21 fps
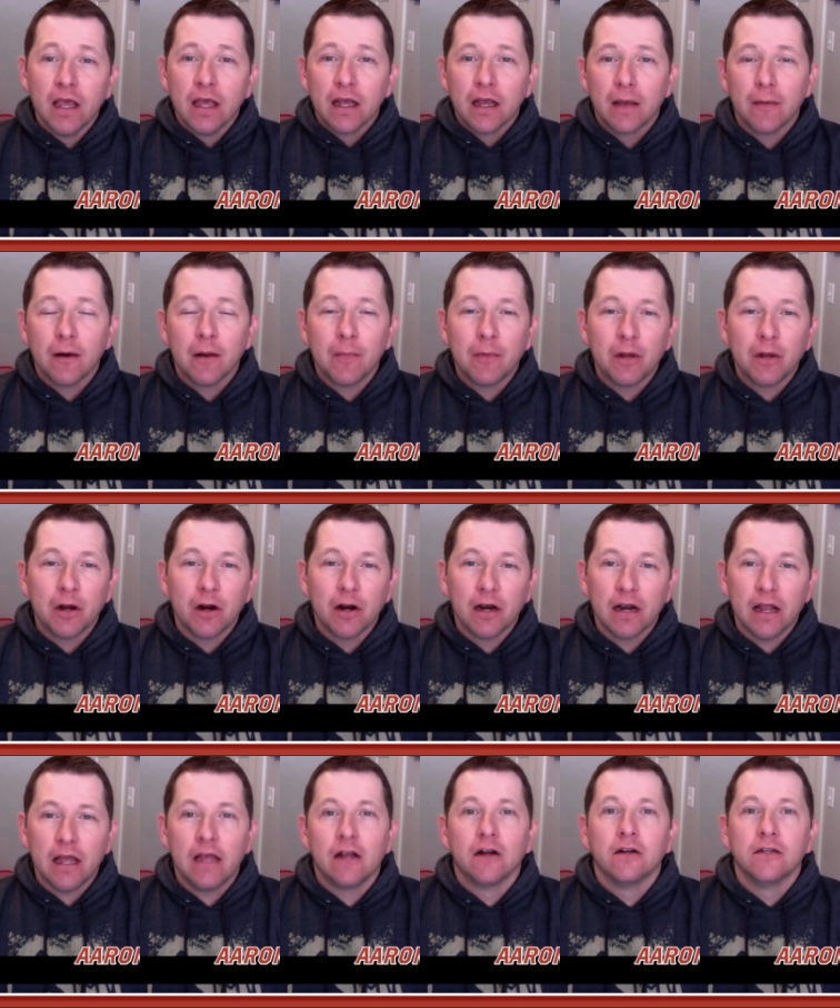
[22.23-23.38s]
coming up here in a
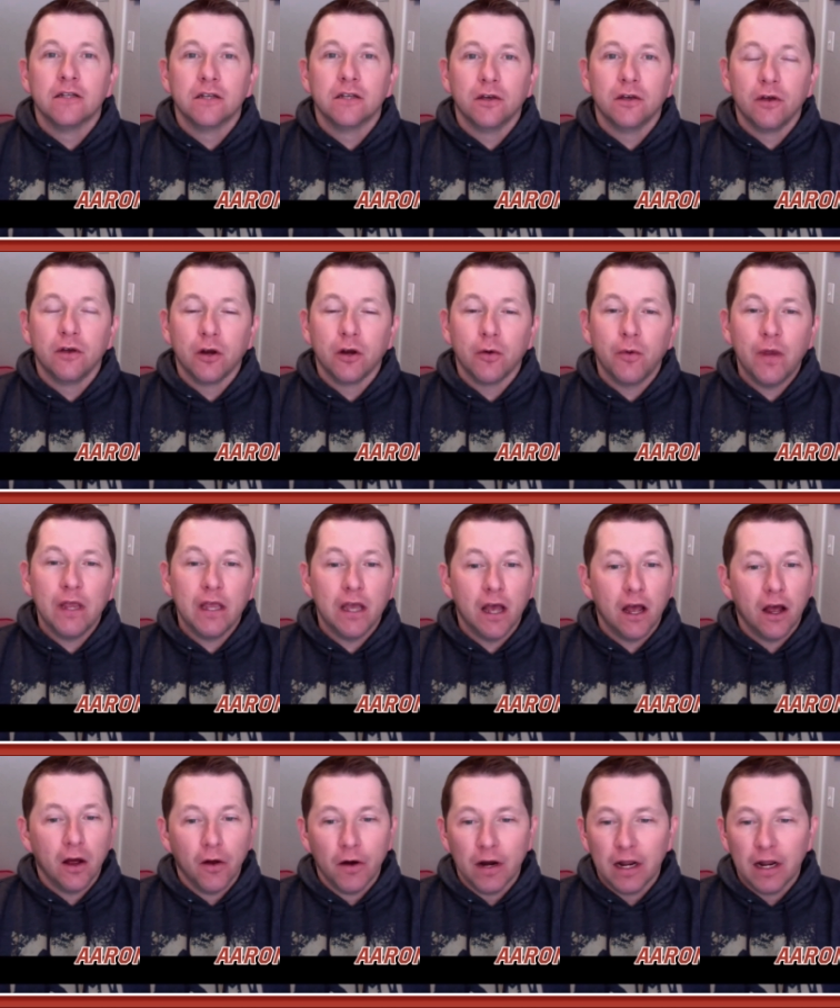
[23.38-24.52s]
day or two. Here we
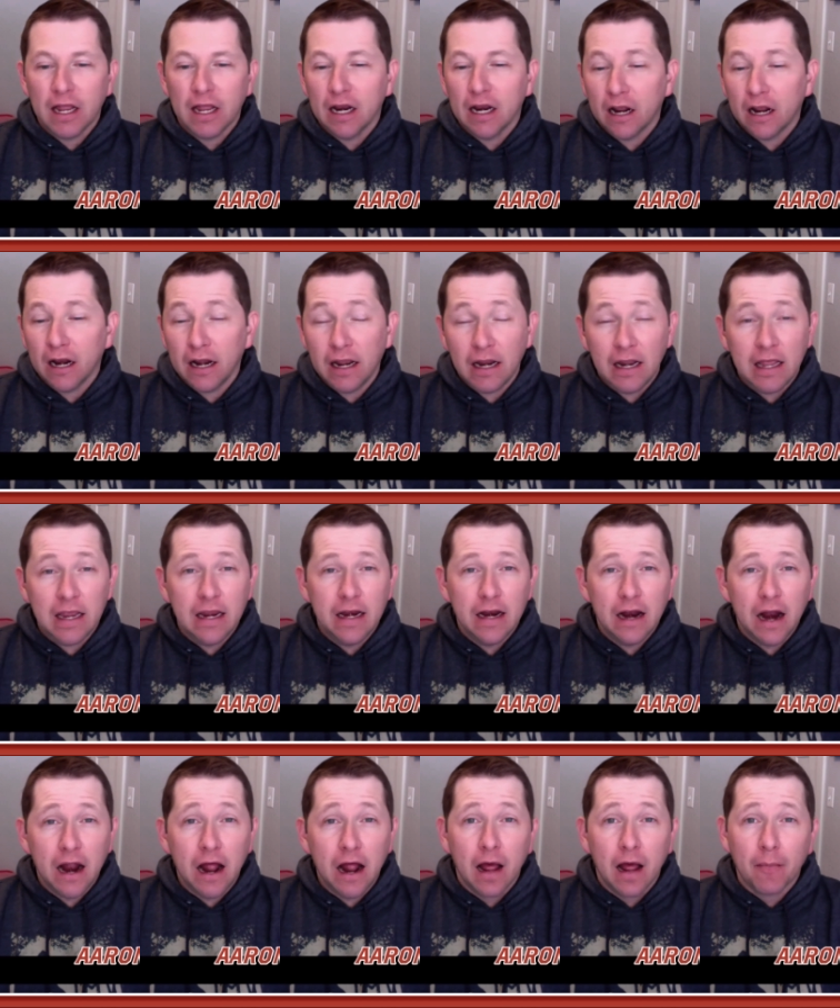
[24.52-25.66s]
go, and it's going to get heated
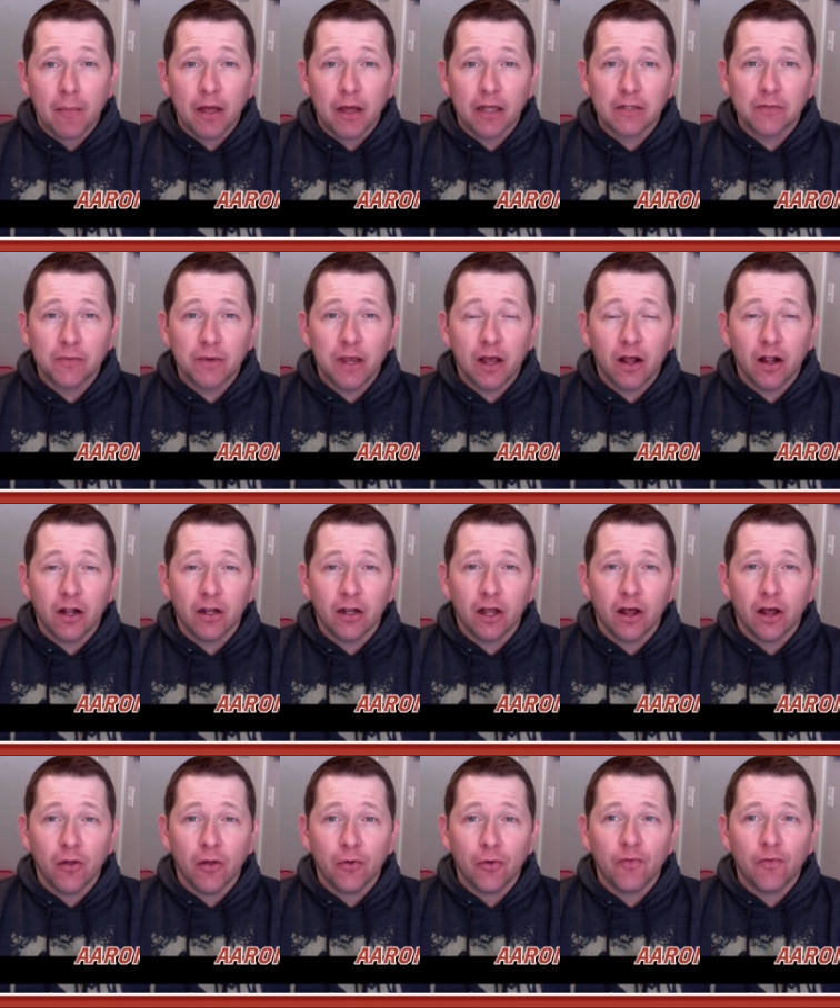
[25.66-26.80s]
up, as we all
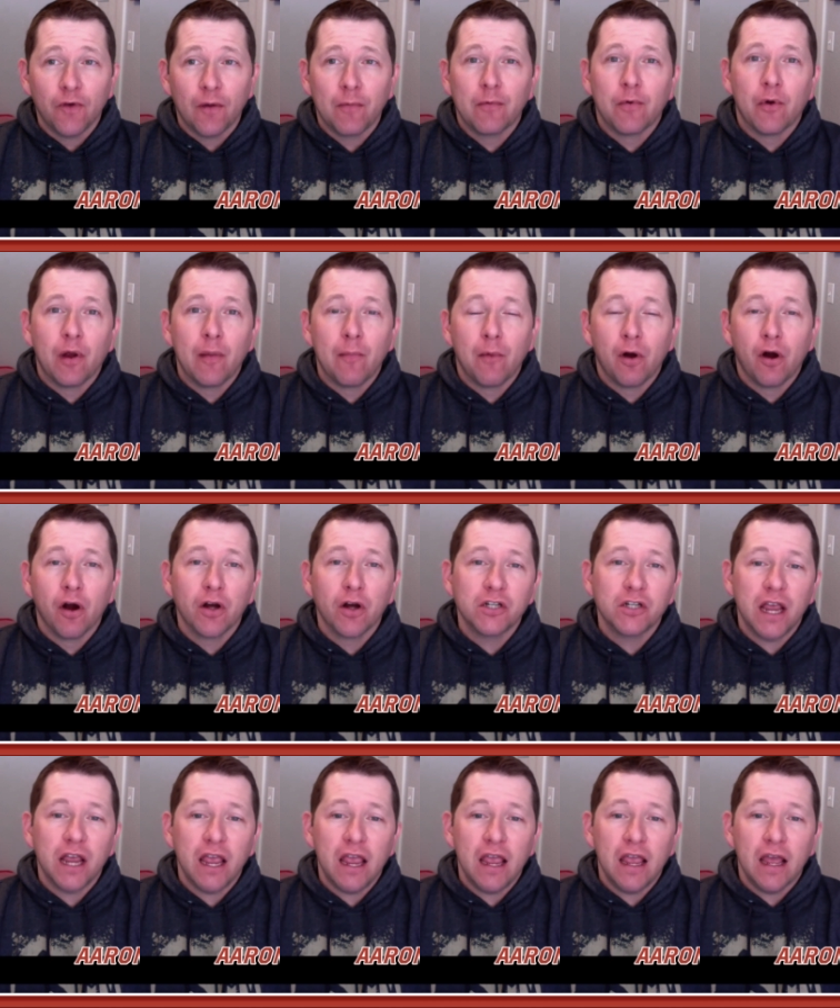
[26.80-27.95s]
know, through February, March,
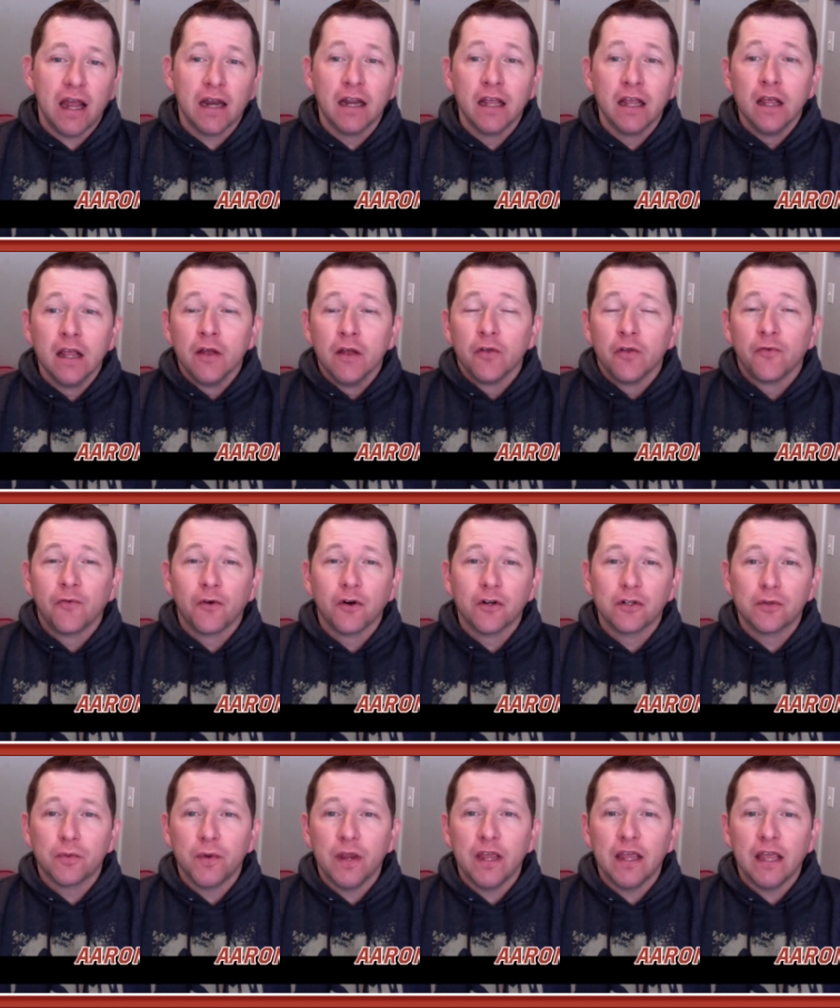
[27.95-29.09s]
and the
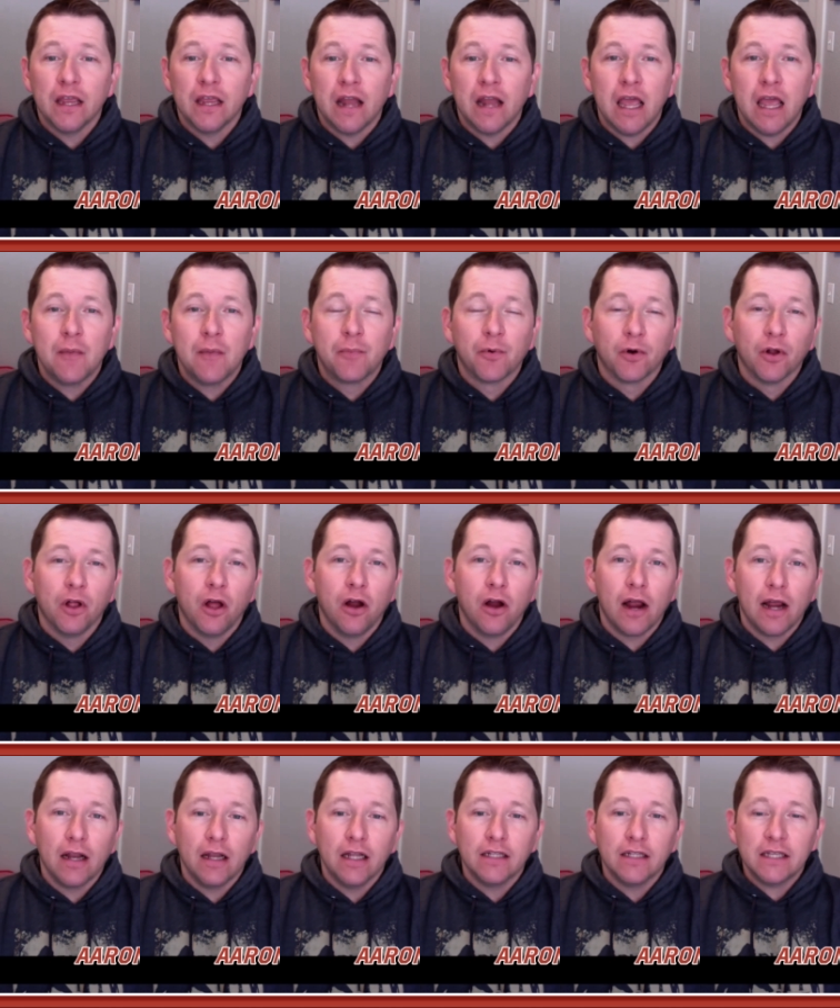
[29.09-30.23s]
first week in April. All
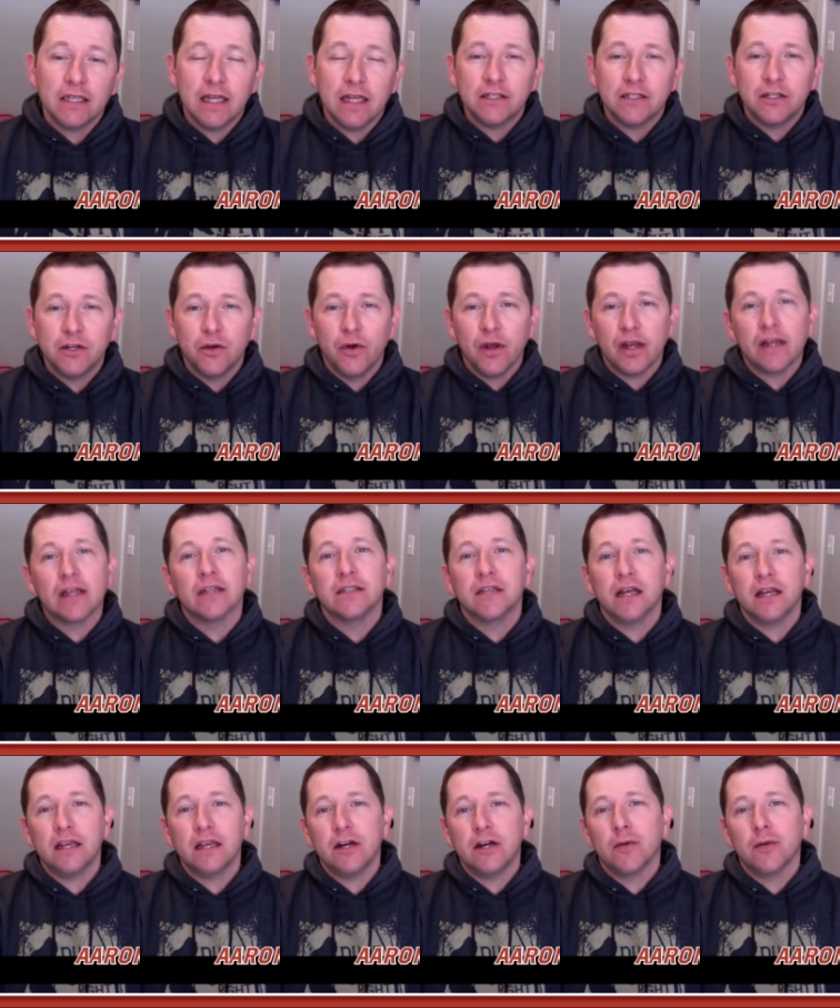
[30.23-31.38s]
right, let's get to it.
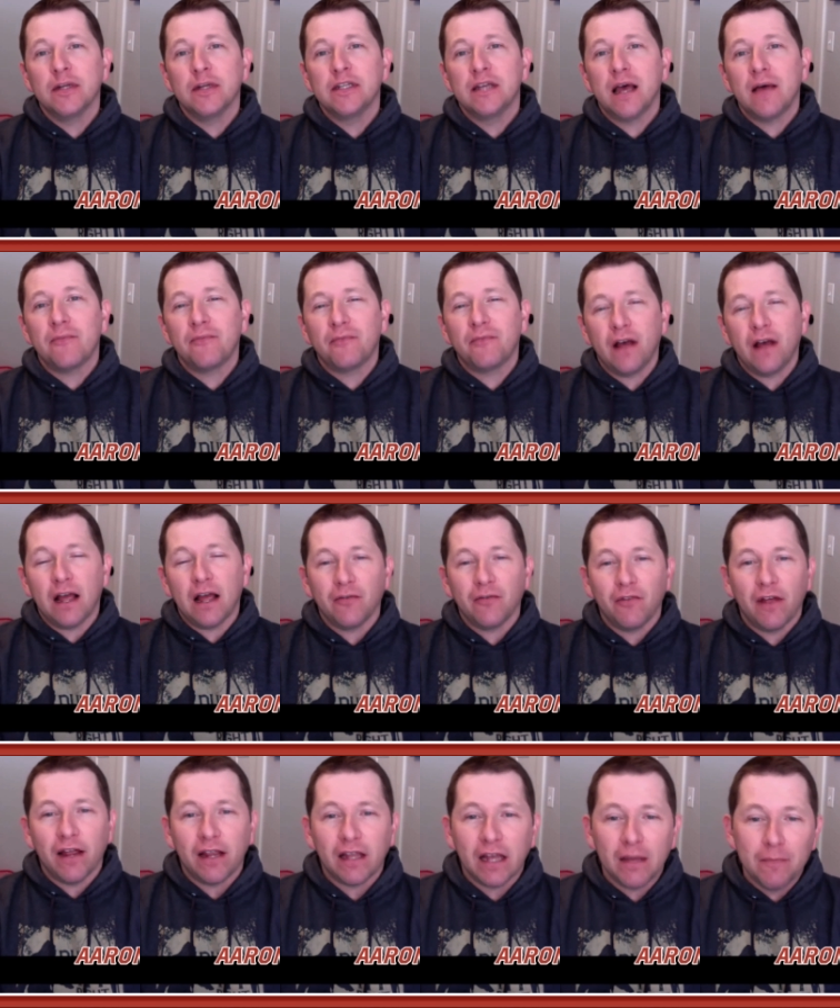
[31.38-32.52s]
Kentucky Derby Top 5,
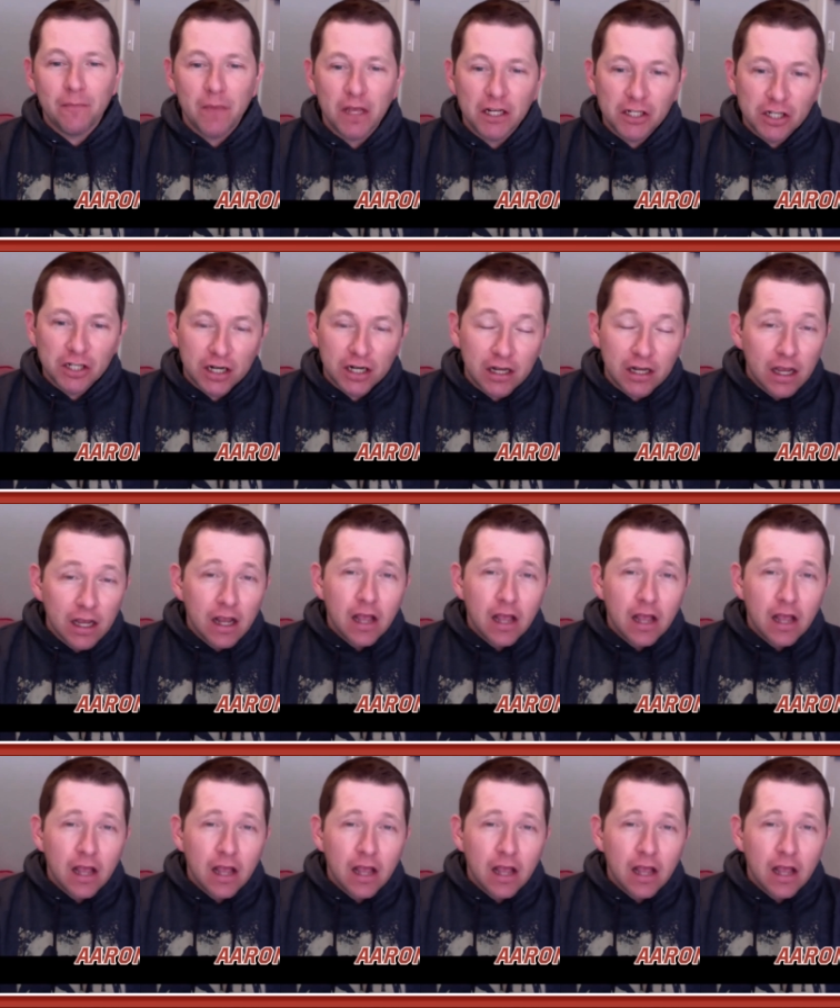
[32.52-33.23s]
like I mentioned,